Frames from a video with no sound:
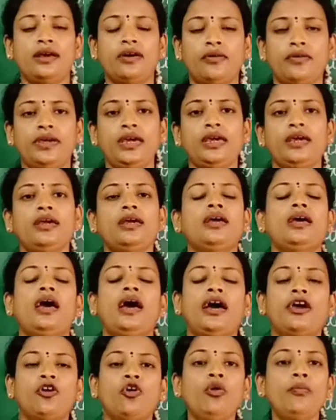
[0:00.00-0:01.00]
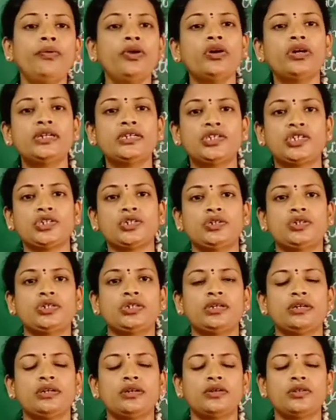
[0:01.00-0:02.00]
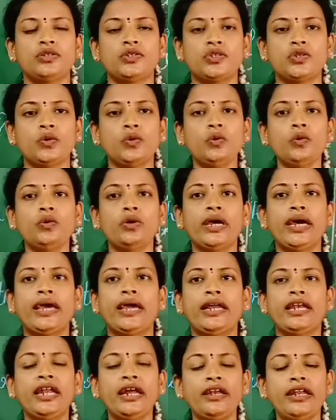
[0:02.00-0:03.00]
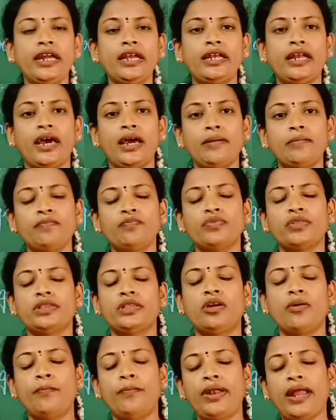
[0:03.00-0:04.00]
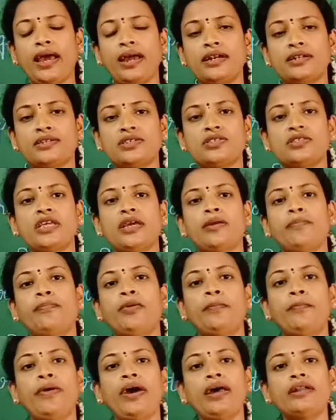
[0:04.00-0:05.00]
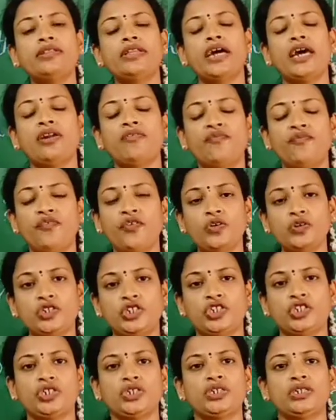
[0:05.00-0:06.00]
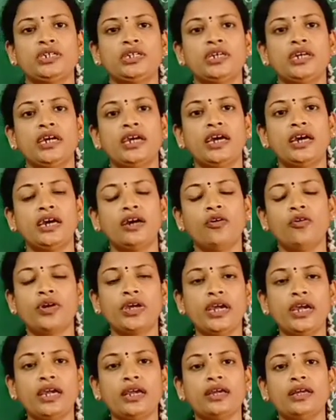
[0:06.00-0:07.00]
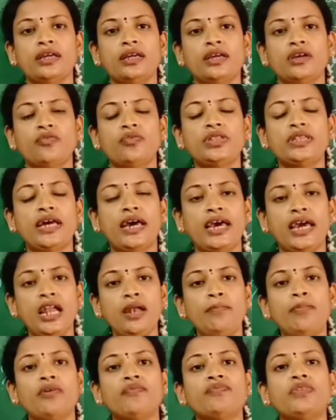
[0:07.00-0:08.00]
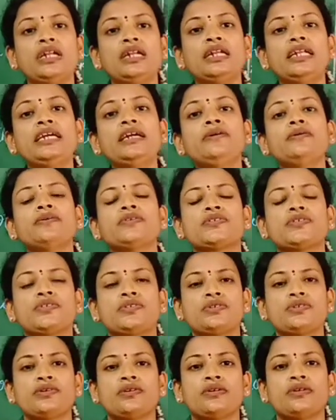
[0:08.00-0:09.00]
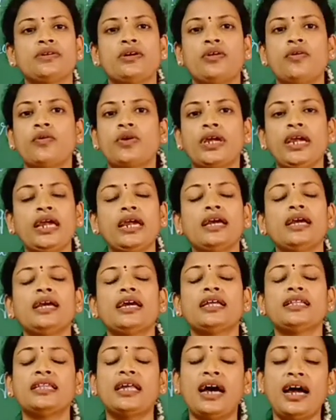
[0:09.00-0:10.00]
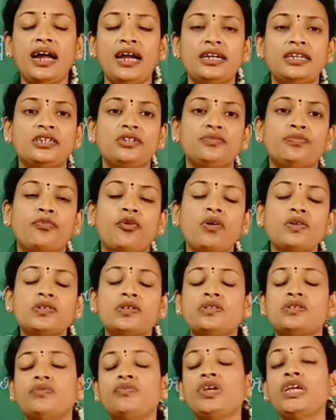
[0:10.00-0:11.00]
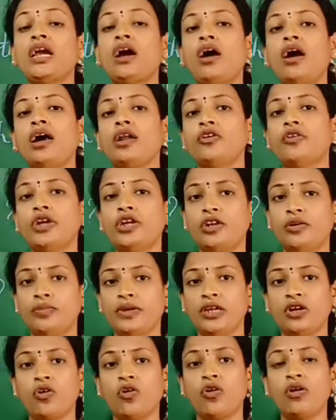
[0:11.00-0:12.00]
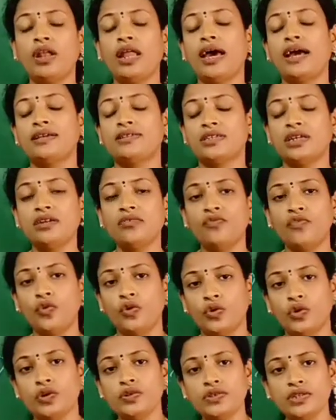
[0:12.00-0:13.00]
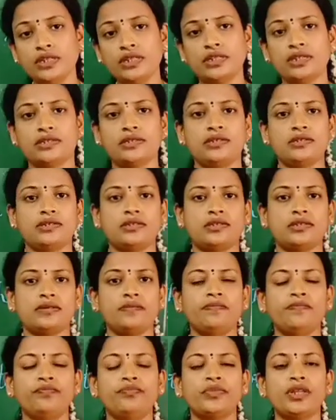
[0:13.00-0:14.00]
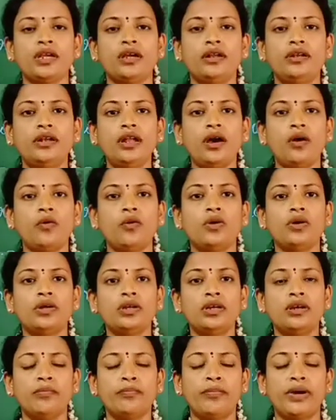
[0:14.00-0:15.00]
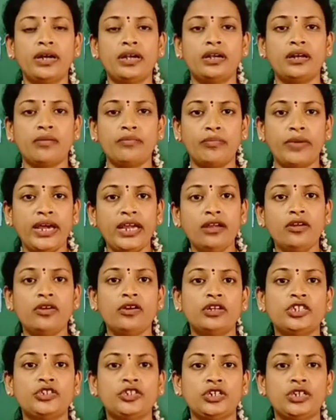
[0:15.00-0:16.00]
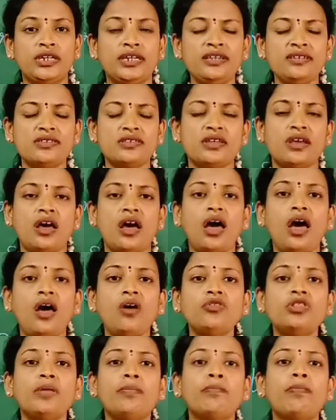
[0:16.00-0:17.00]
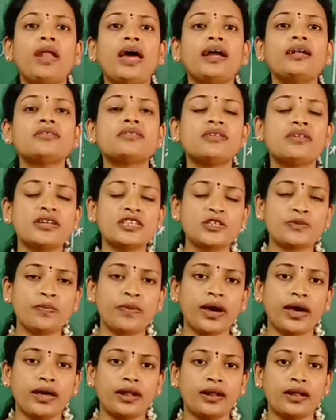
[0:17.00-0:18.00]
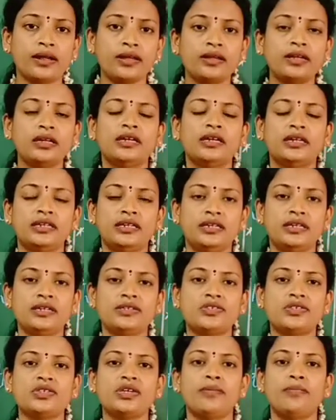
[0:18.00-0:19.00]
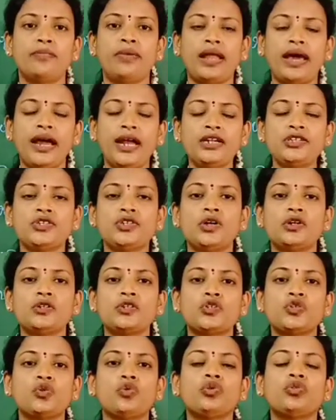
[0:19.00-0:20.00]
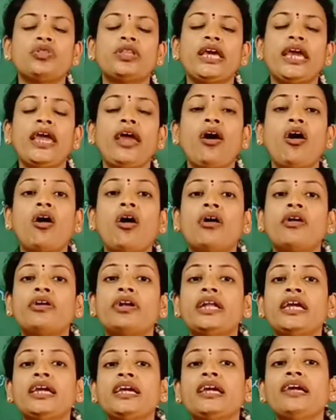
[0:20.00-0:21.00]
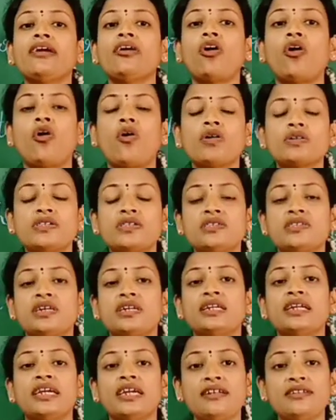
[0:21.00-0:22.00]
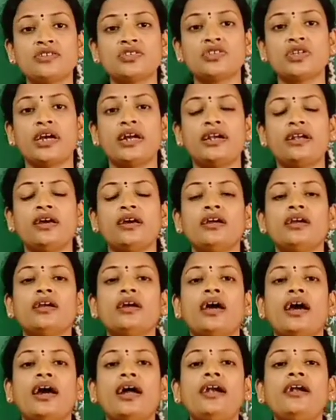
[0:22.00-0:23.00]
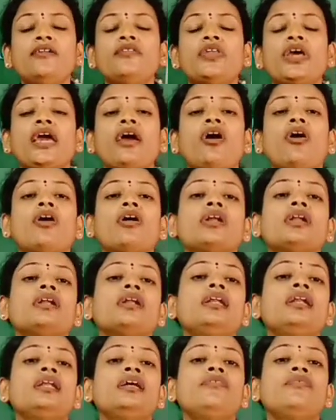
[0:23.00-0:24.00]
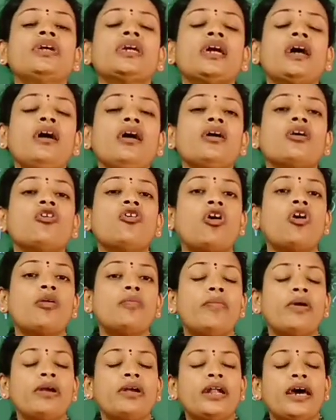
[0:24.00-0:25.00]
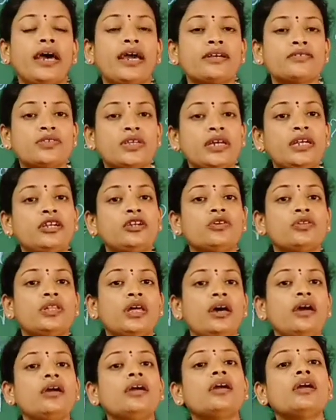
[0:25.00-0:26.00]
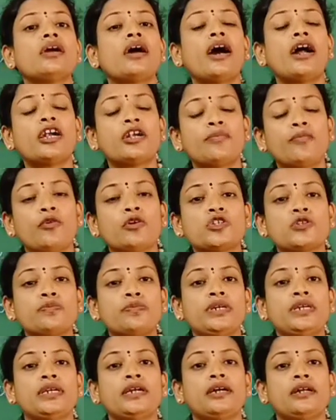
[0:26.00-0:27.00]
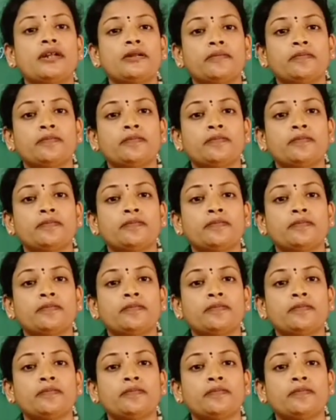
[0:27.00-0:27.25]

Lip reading: Okay, I hope you understood. So, in the daytime, the plants, they prepare their food, okay, with the help of the leaves. Okay, that process we are going to be called as a photosynthesis. Now, but my question is, how the plants respire? Yes, plants also, they are taking the oxygen inside and they are leaving the carbon dioxide to the atmosphere.